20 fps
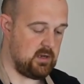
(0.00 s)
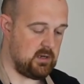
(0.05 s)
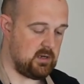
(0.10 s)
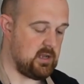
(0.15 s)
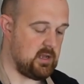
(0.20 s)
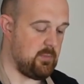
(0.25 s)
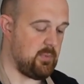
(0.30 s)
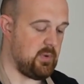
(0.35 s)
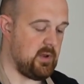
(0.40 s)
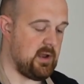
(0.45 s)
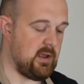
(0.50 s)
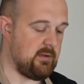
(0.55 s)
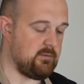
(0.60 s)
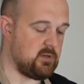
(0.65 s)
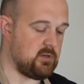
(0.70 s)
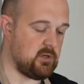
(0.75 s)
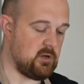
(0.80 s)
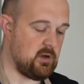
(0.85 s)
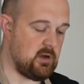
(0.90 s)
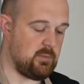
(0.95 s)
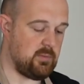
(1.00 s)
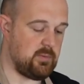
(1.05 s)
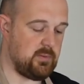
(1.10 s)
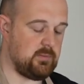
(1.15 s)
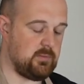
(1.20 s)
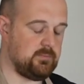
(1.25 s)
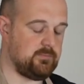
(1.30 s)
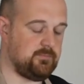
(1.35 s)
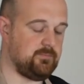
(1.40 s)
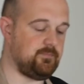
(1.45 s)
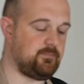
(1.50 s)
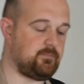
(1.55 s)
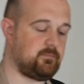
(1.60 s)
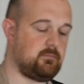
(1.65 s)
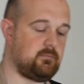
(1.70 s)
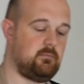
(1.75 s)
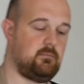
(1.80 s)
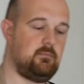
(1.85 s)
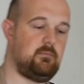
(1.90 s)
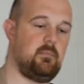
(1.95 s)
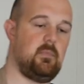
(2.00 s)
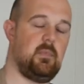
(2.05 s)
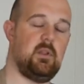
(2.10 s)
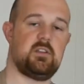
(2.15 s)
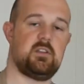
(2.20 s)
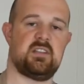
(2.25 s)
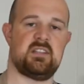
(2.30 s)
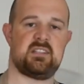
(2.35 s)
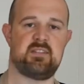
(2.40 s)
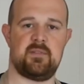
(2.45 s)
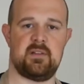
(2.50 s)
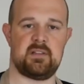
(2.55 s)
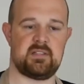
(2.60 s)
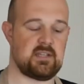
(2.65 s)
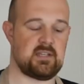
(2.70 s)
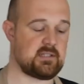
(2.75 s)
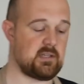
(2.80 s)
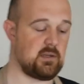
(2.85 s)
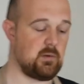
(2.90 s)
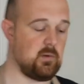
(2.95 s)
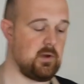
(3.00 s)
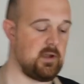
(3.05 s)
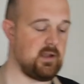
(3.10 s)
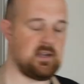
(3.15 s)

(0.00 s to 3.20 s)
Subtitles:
keep your knife sharp. So that's a fantastic way.